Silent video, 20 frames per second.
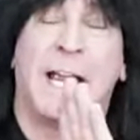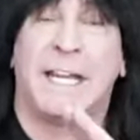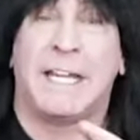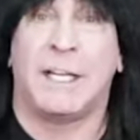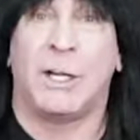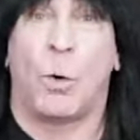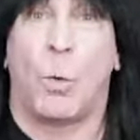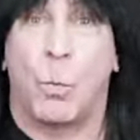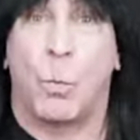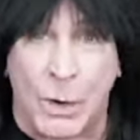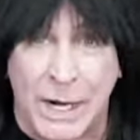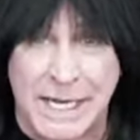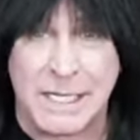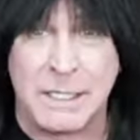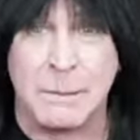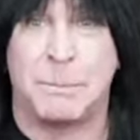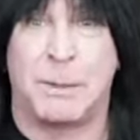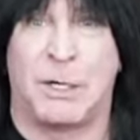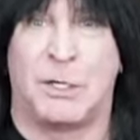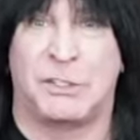I had a
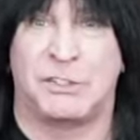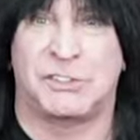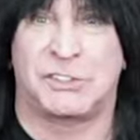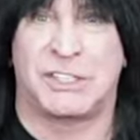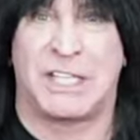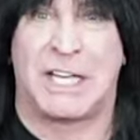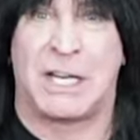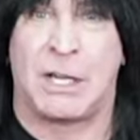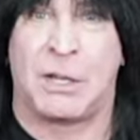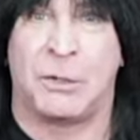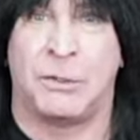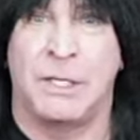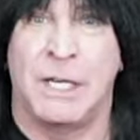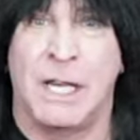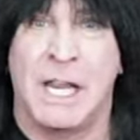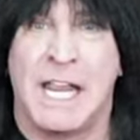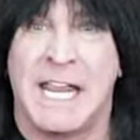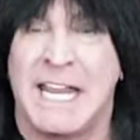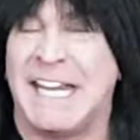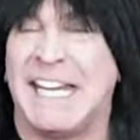Wang bar sound.
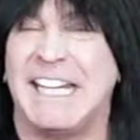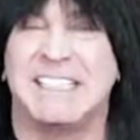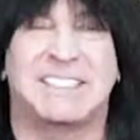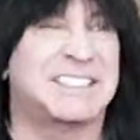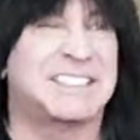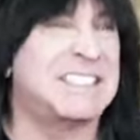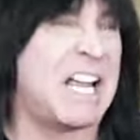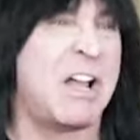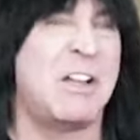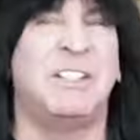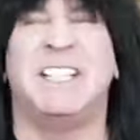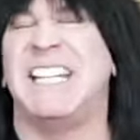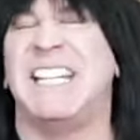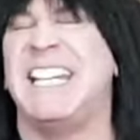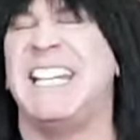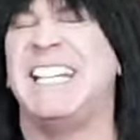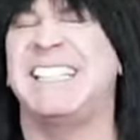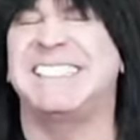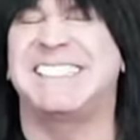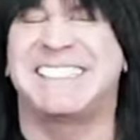It
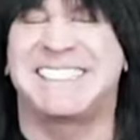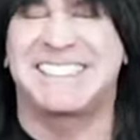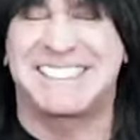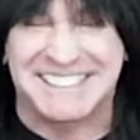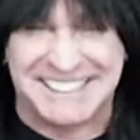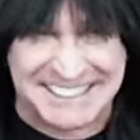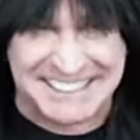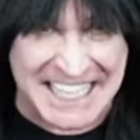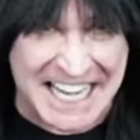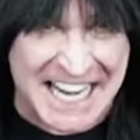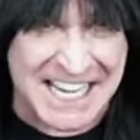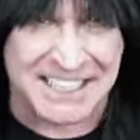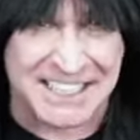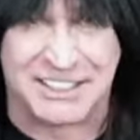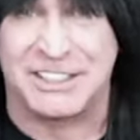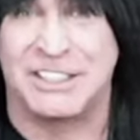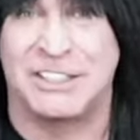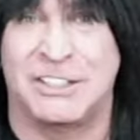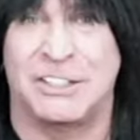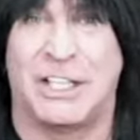sounded
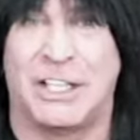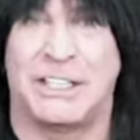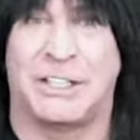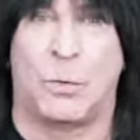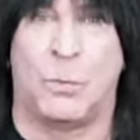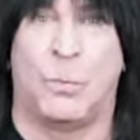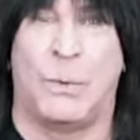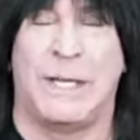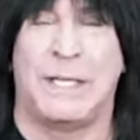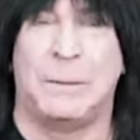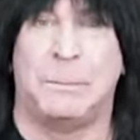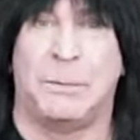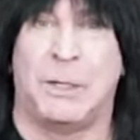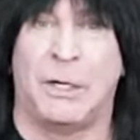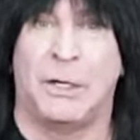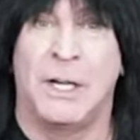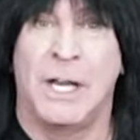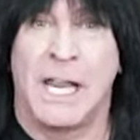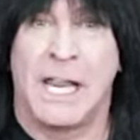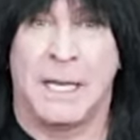exactly like a Wang
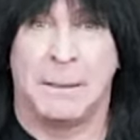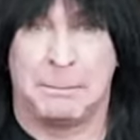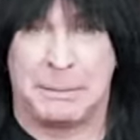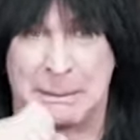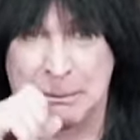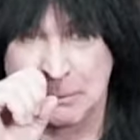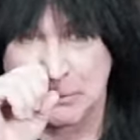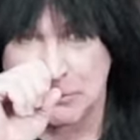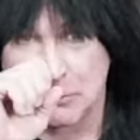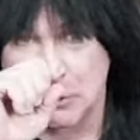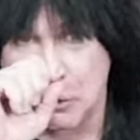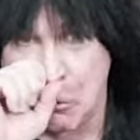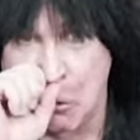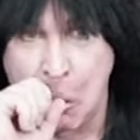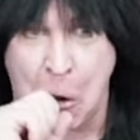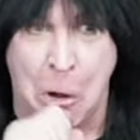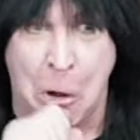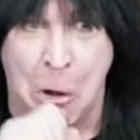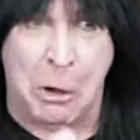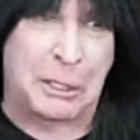bar. And people said,
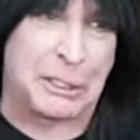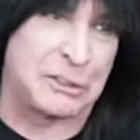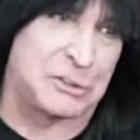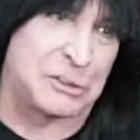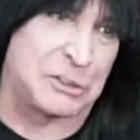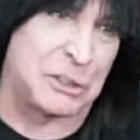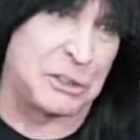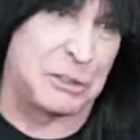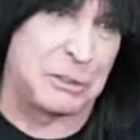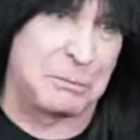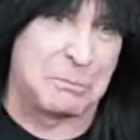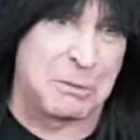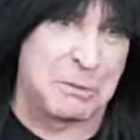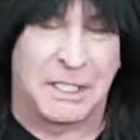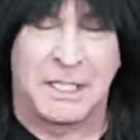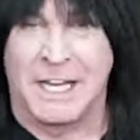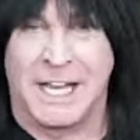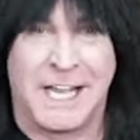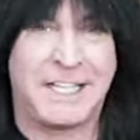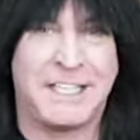oh, he cheated,
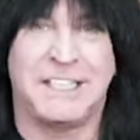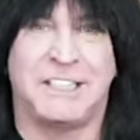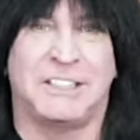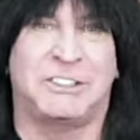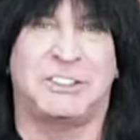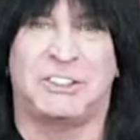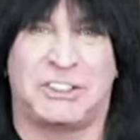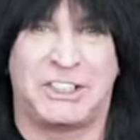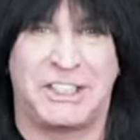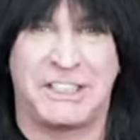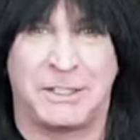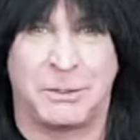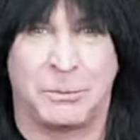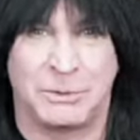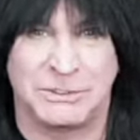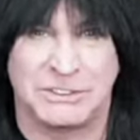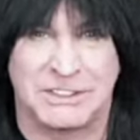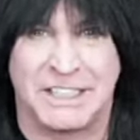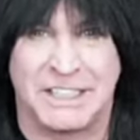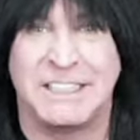man. How do you cheat? It
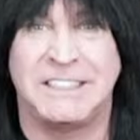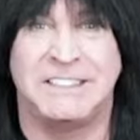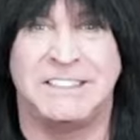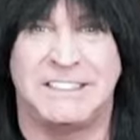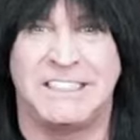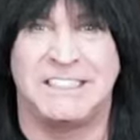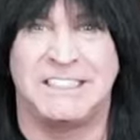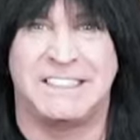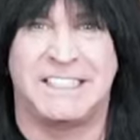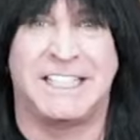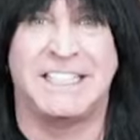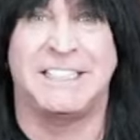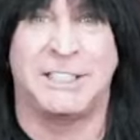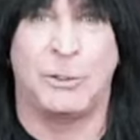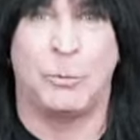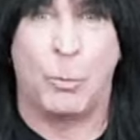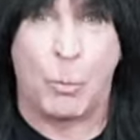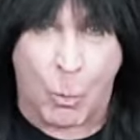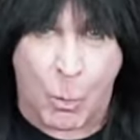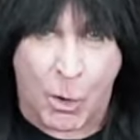was
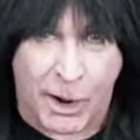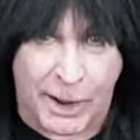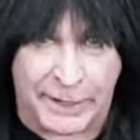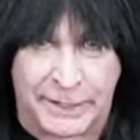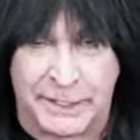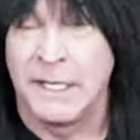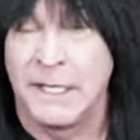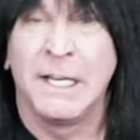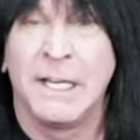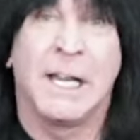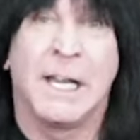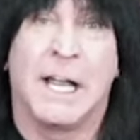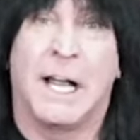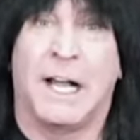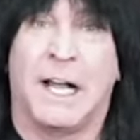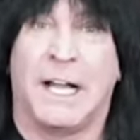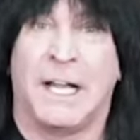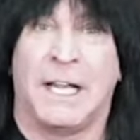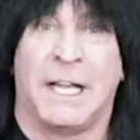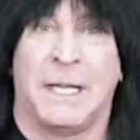1991.
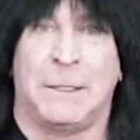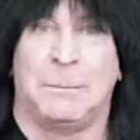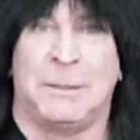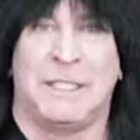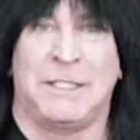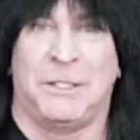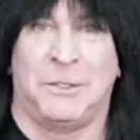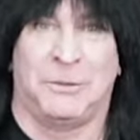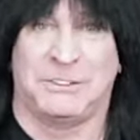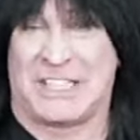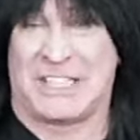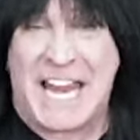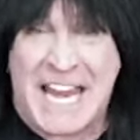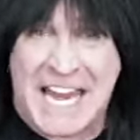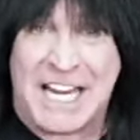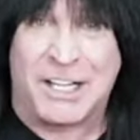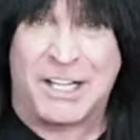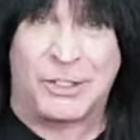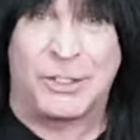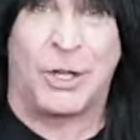It was
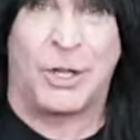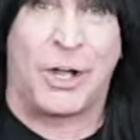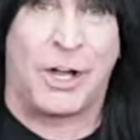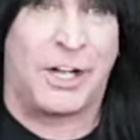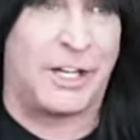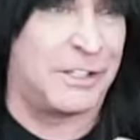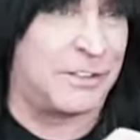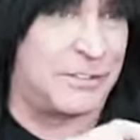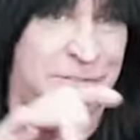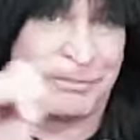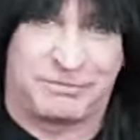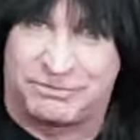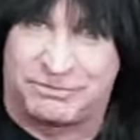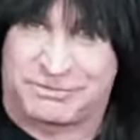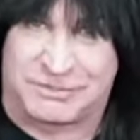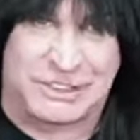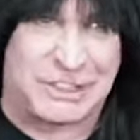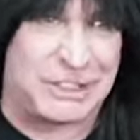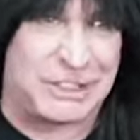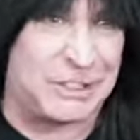analog,
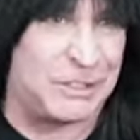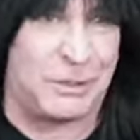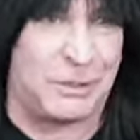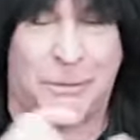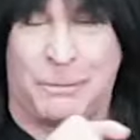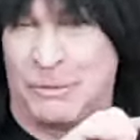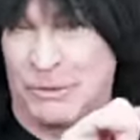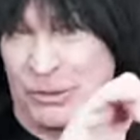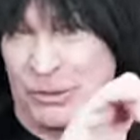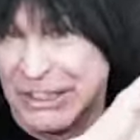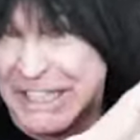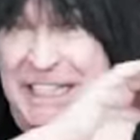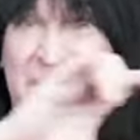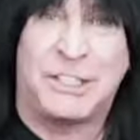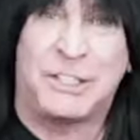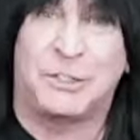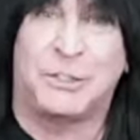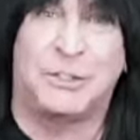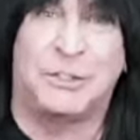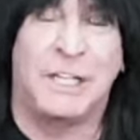
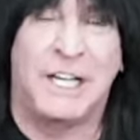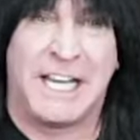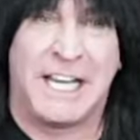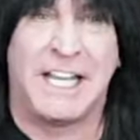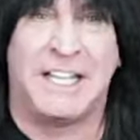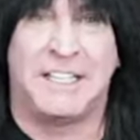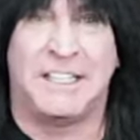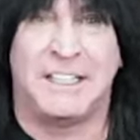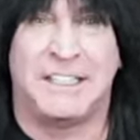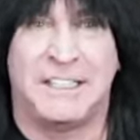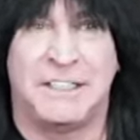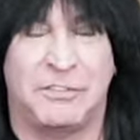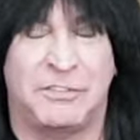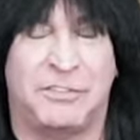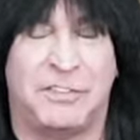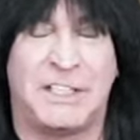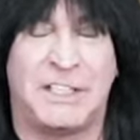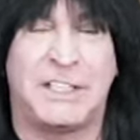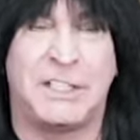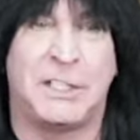linear editing
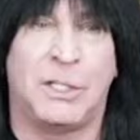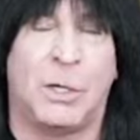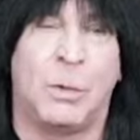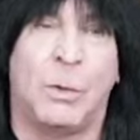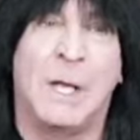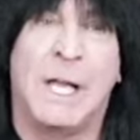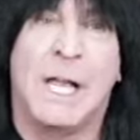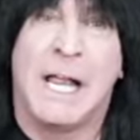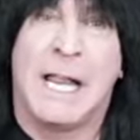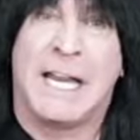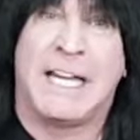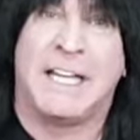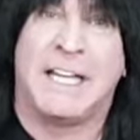video.